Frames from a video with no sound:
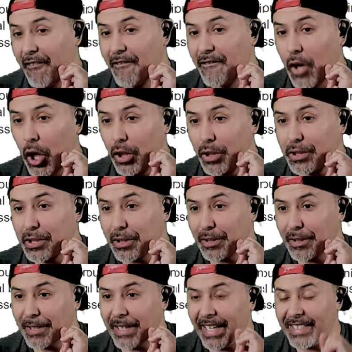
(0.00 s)

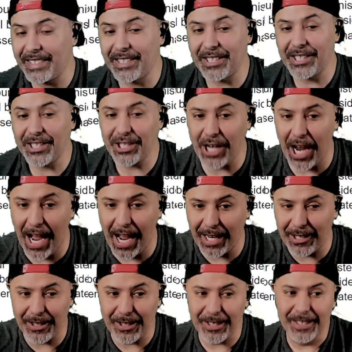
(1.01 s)
Vulture and
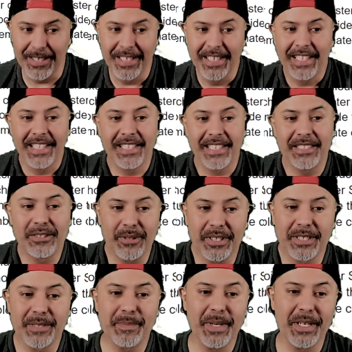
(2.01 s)
Shocker enjoy
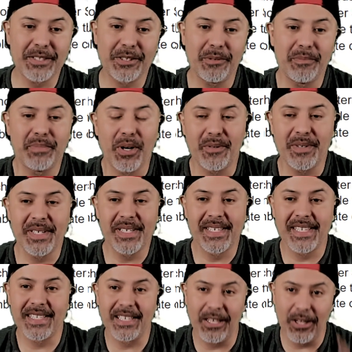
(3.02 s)
special
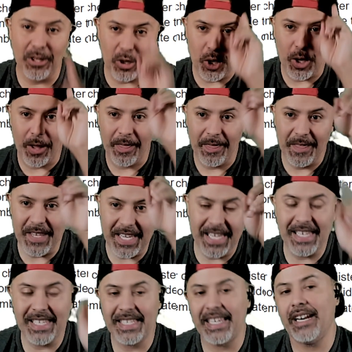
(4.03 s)
bonuses along
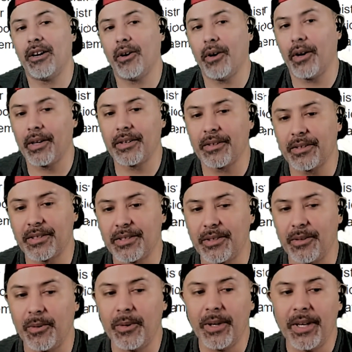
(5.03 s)
these characters.
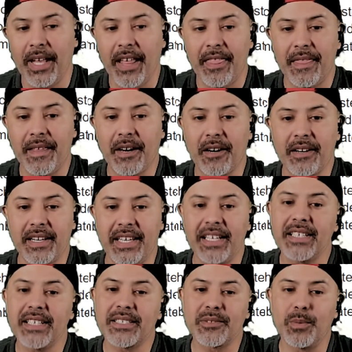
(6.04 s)
So their
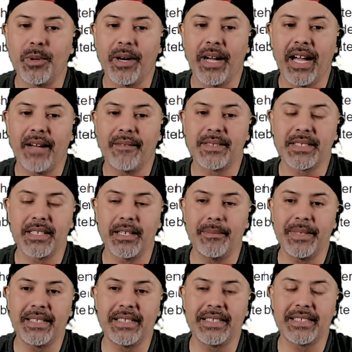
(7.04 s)
kits will have
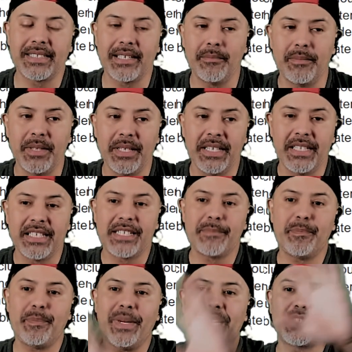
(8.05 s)
some
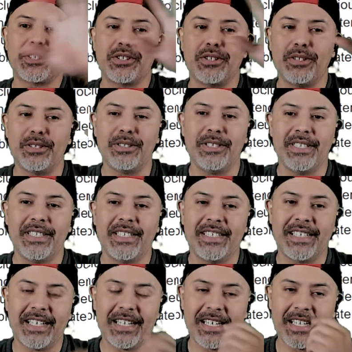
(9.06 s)
special
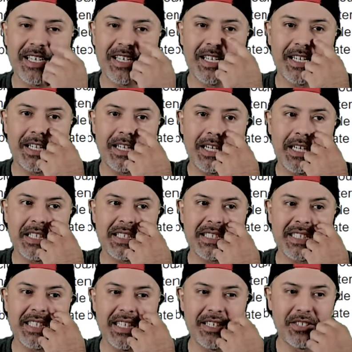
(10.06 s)

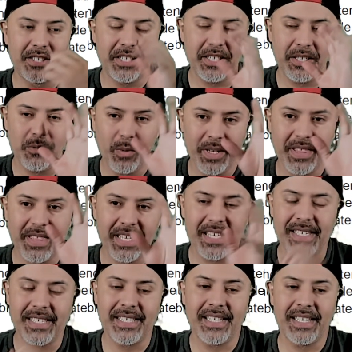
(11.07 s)
synergy with the
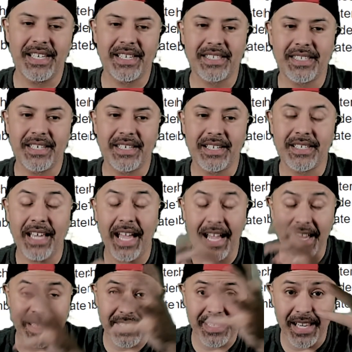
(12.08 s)
Insidious 6,
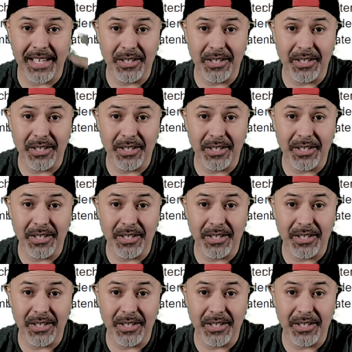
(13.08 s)
as they